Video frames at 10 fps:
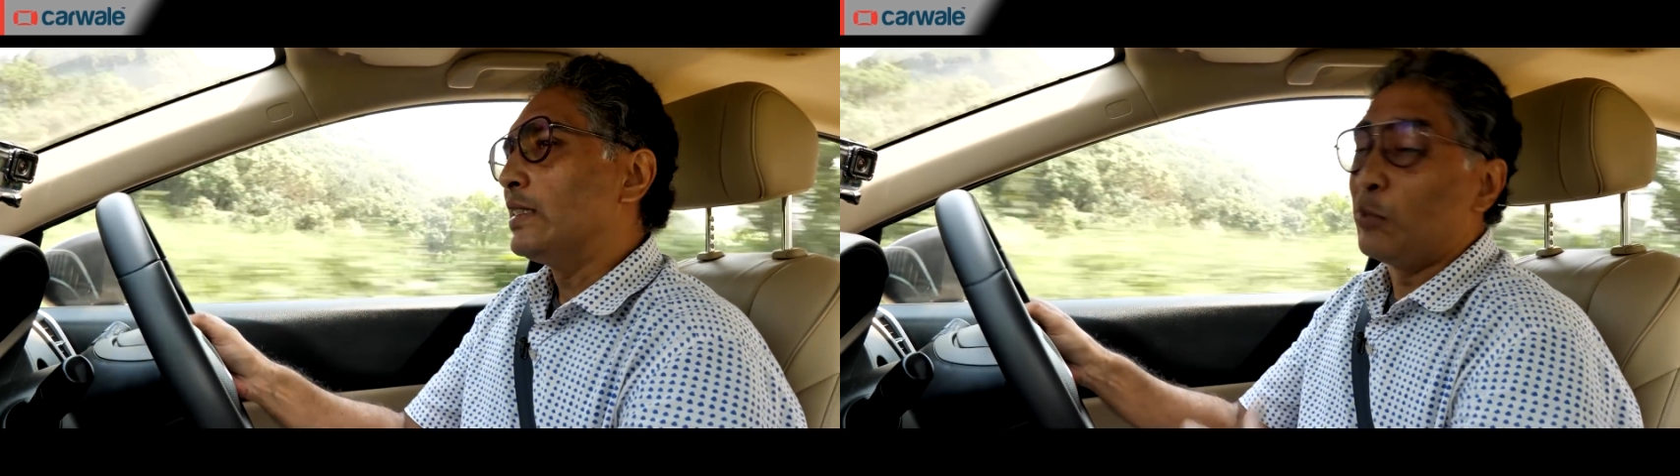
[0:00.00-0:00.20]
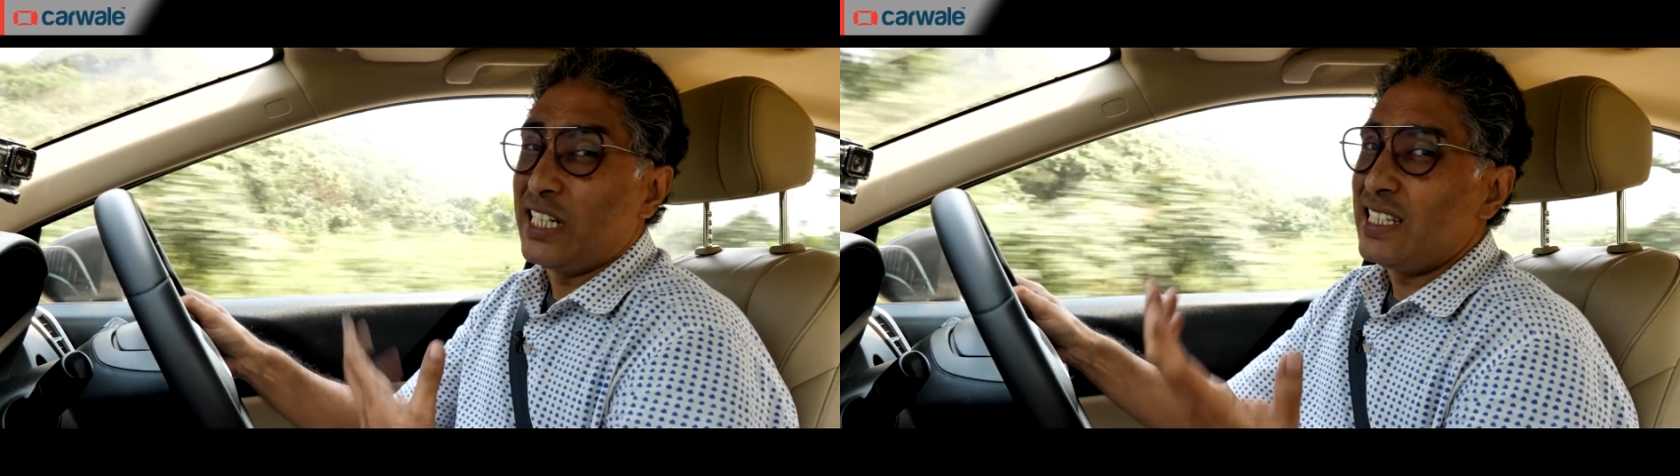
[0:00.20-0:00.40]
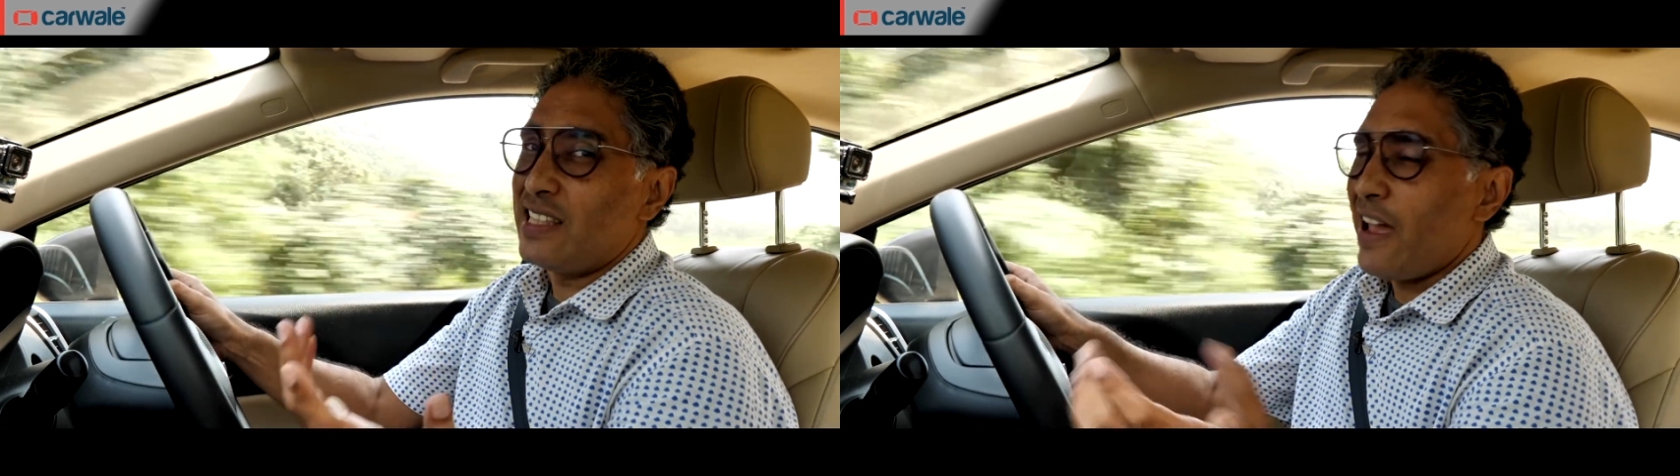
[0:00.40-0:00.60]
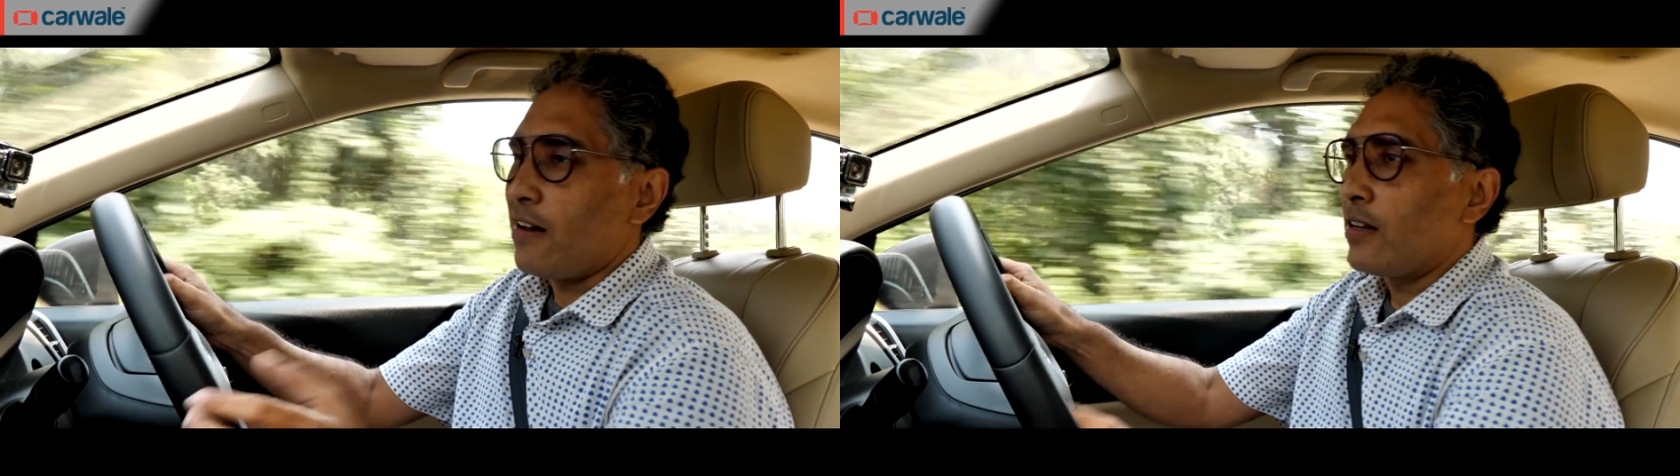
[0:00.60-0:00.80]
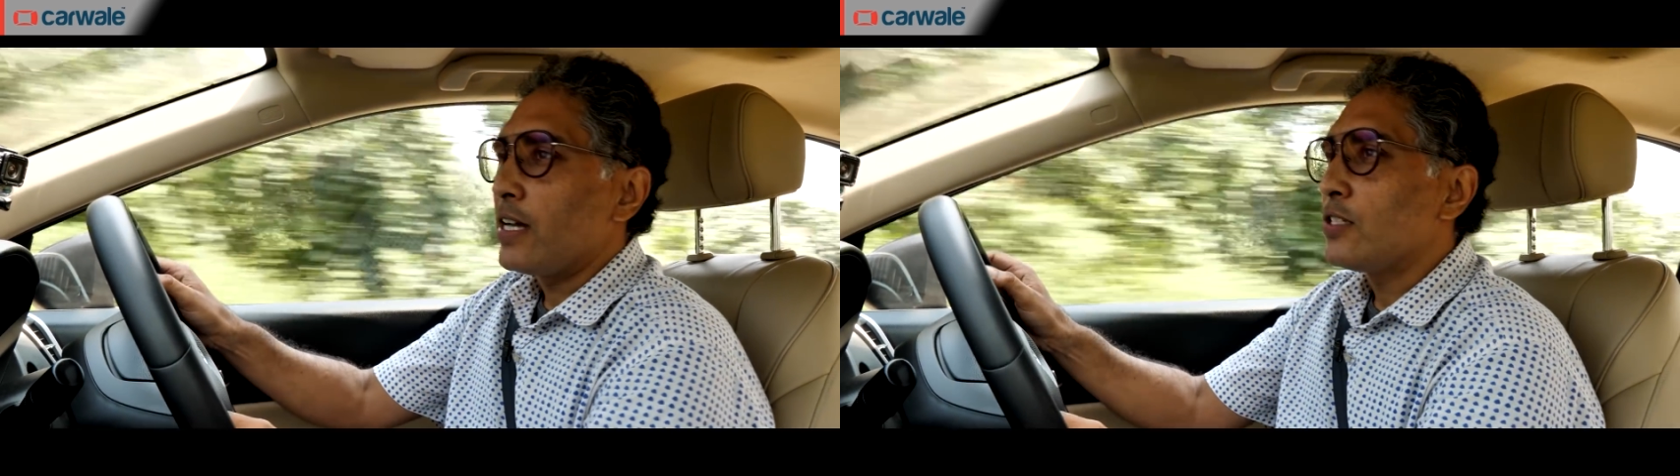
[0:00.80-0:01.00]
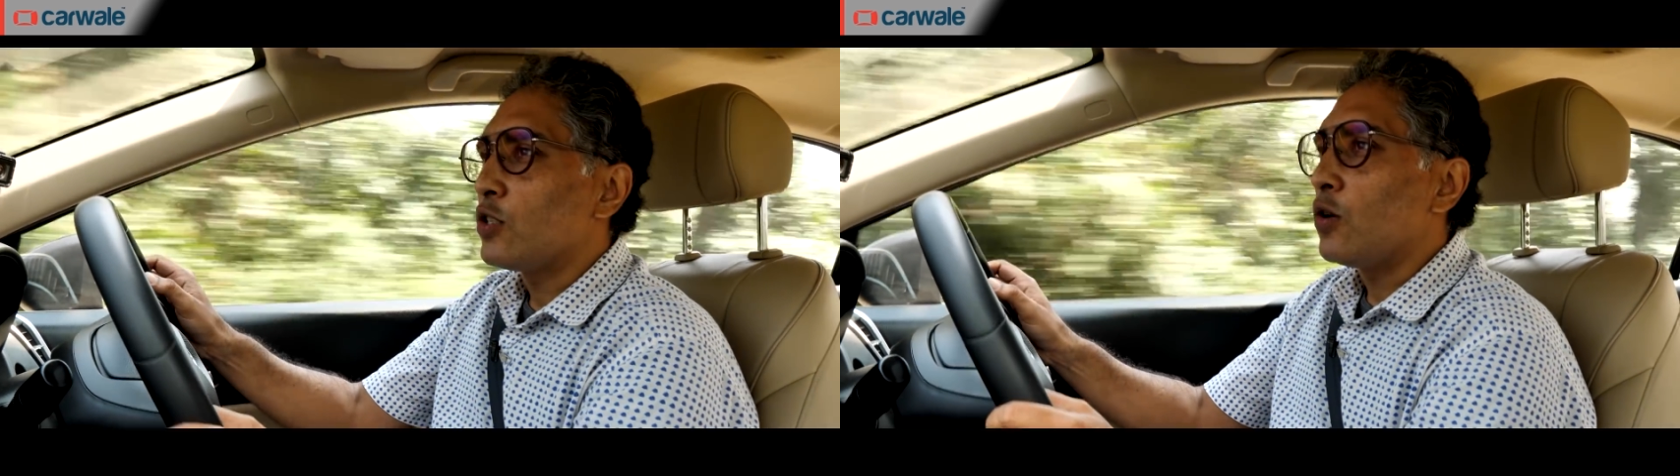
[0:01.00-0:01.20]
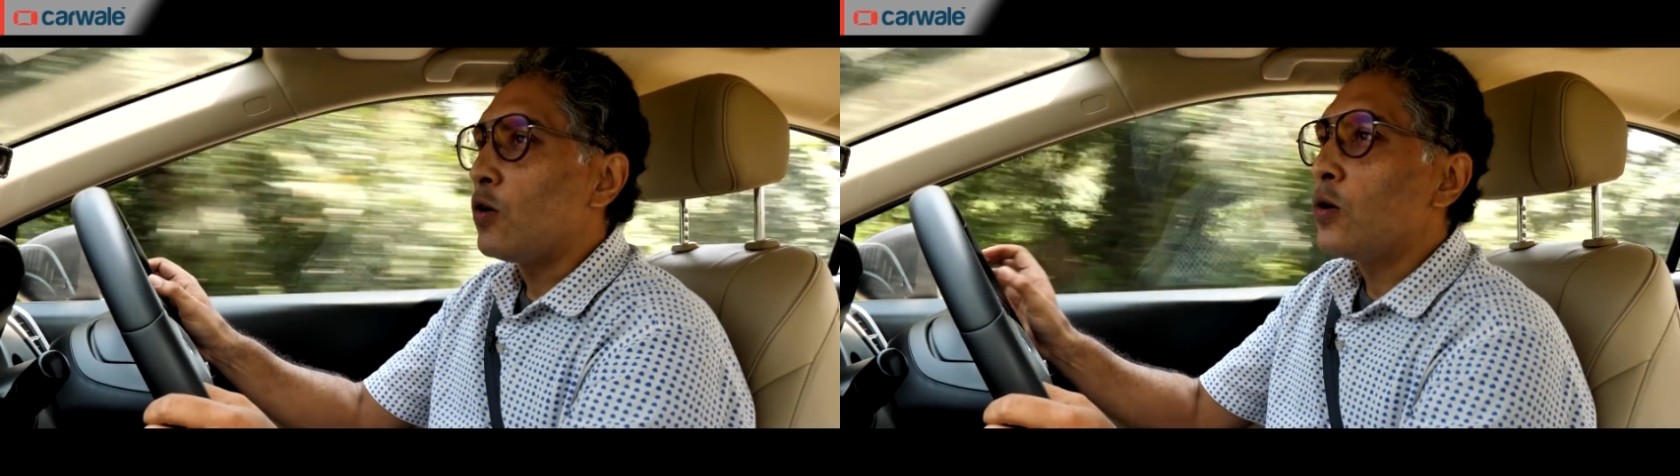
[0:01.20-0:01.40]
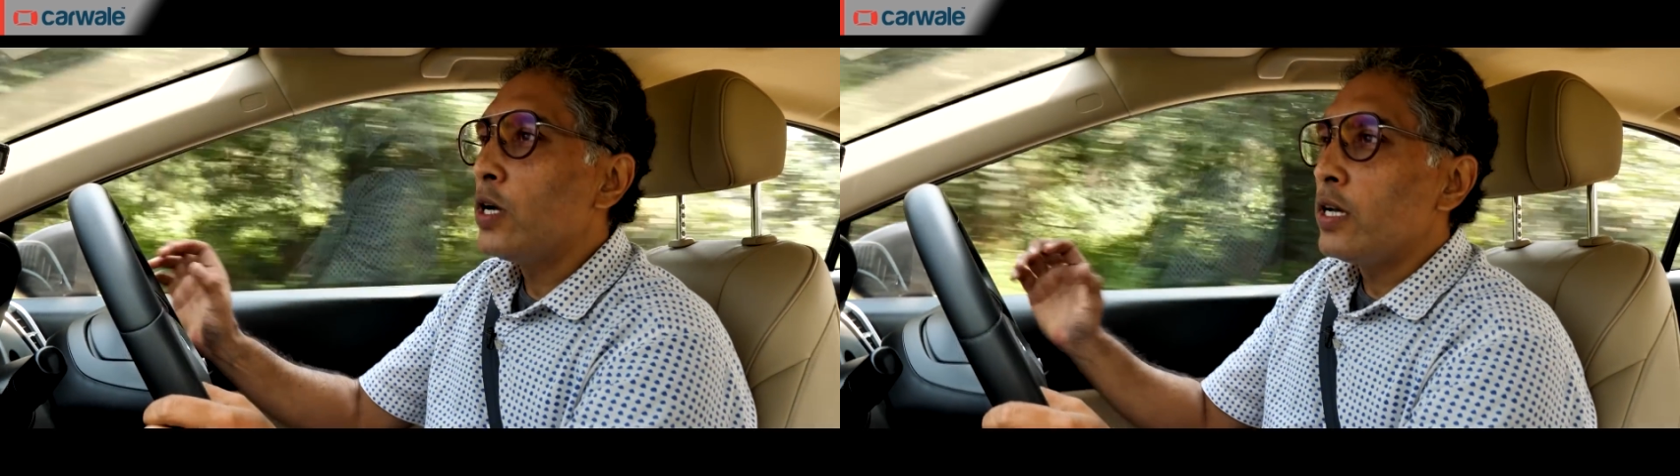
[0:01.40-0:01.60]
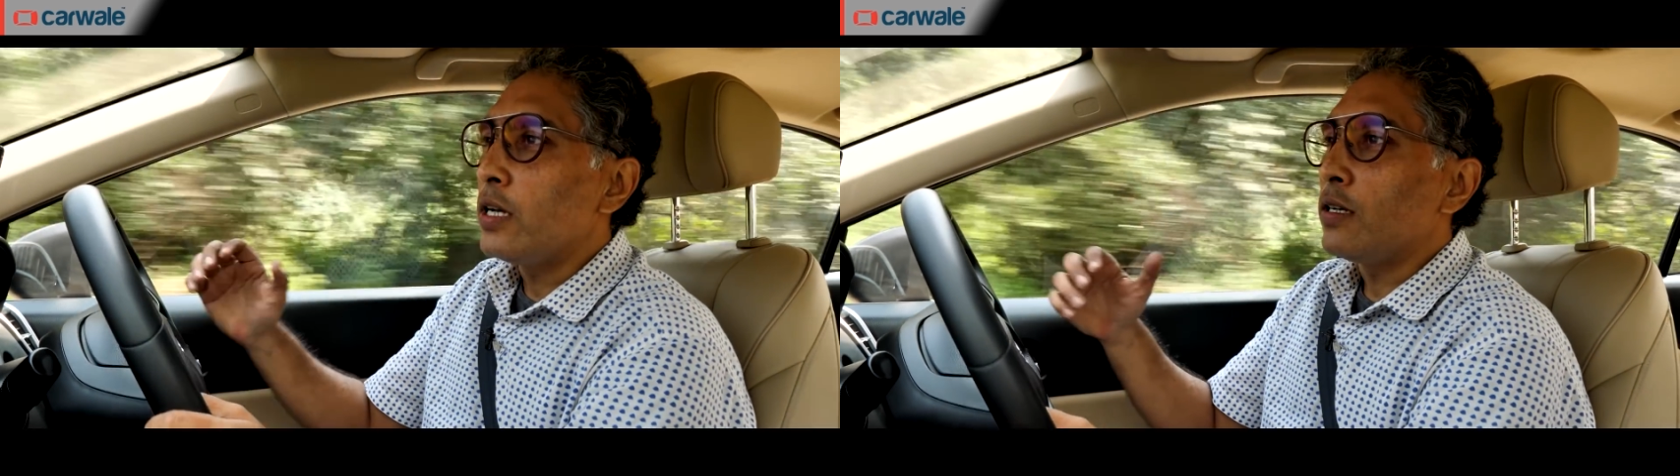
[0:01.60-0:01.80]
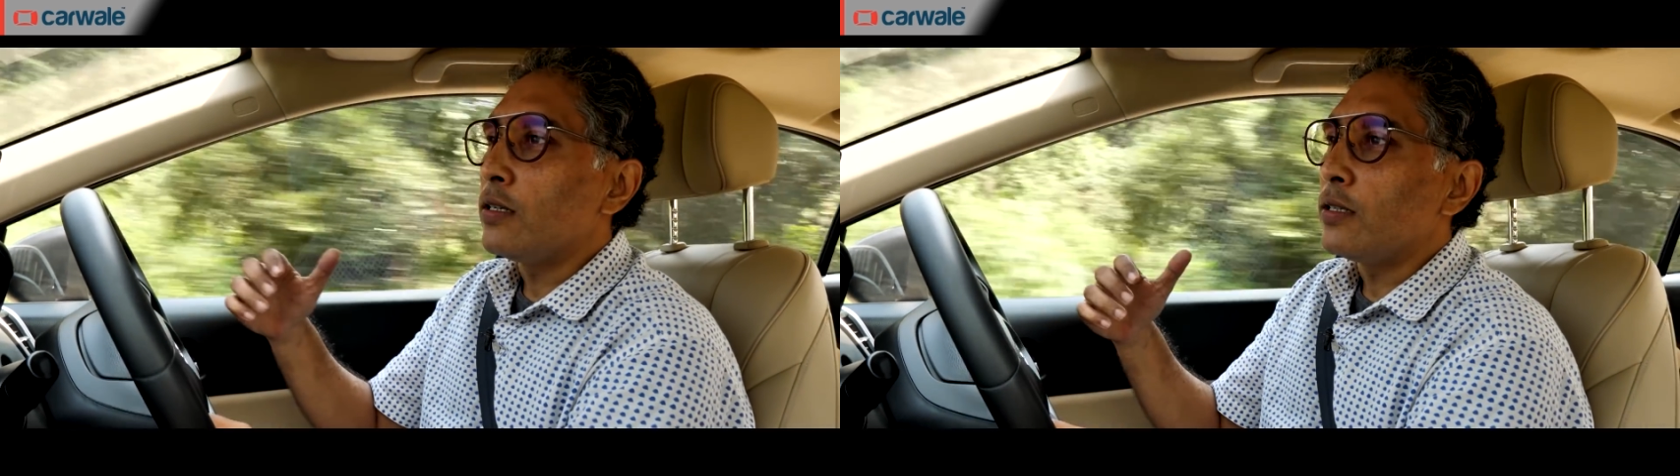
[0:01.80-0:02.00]
but it's there, right? So
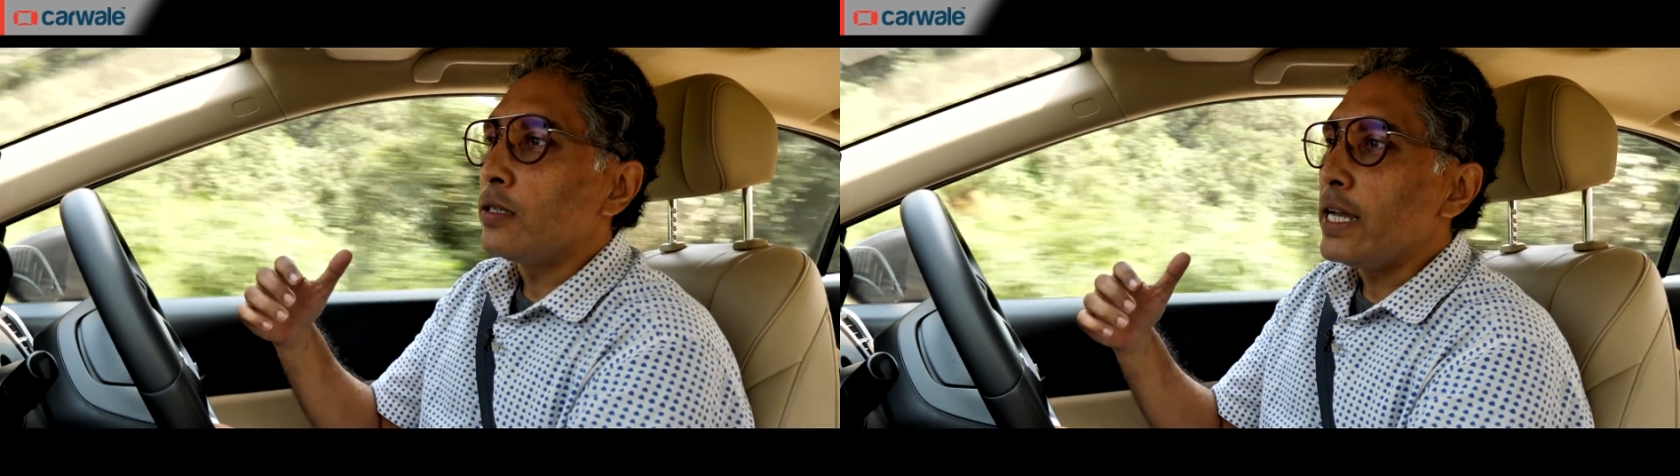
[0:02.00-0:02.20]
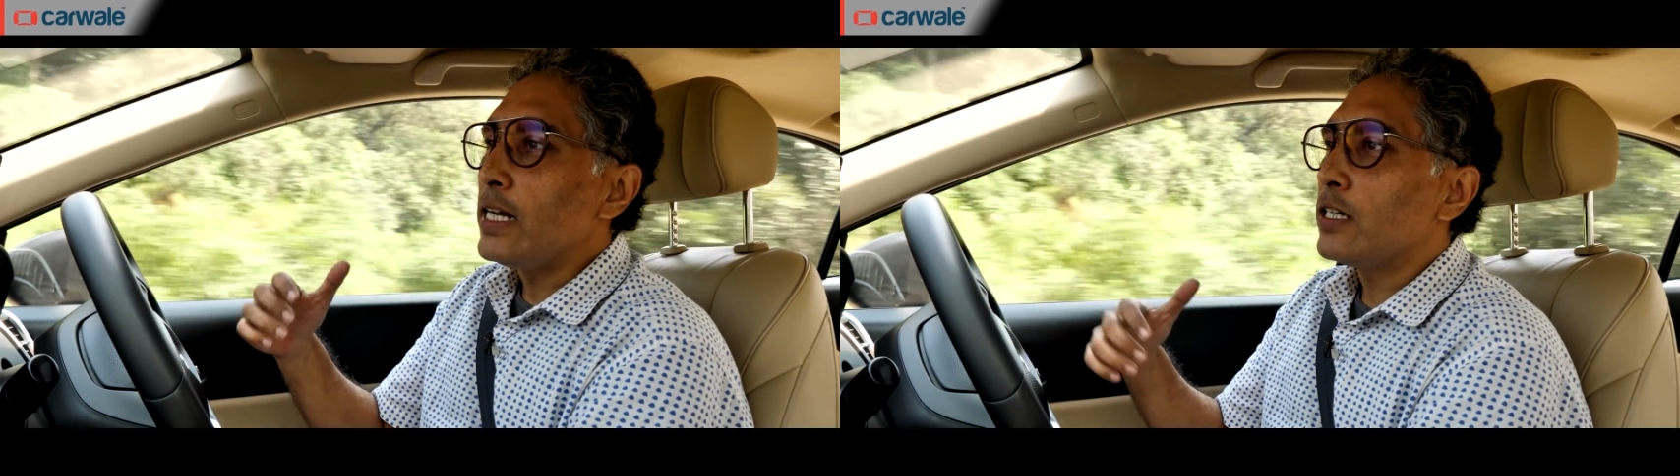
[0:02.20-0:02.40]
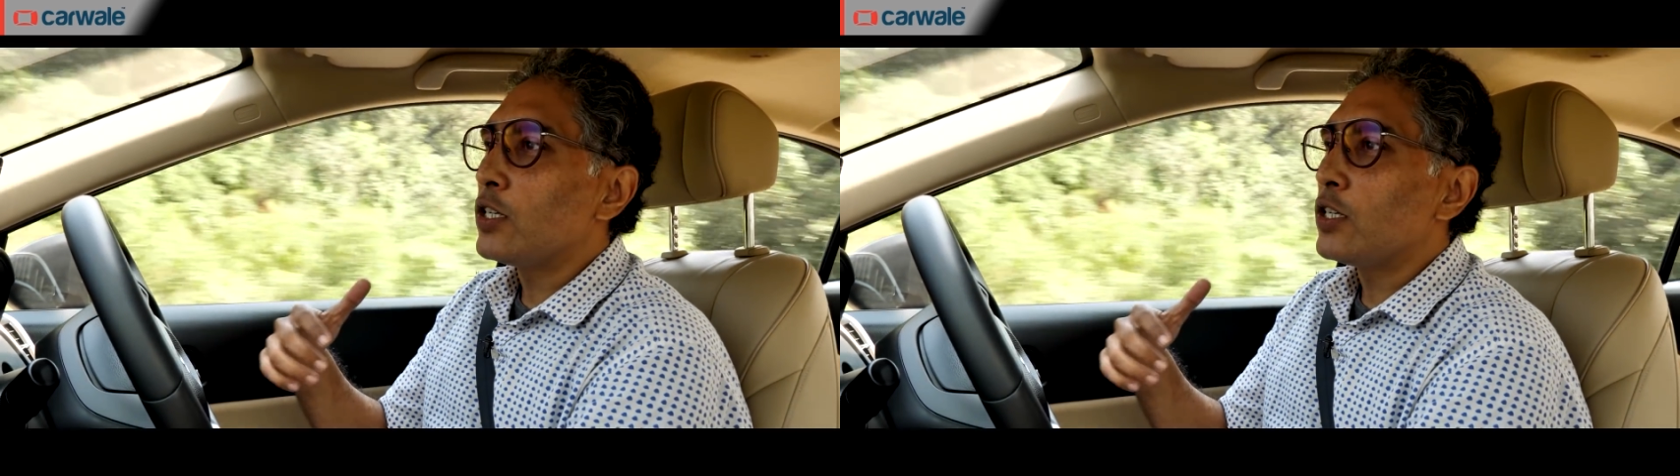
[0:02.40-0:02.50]
it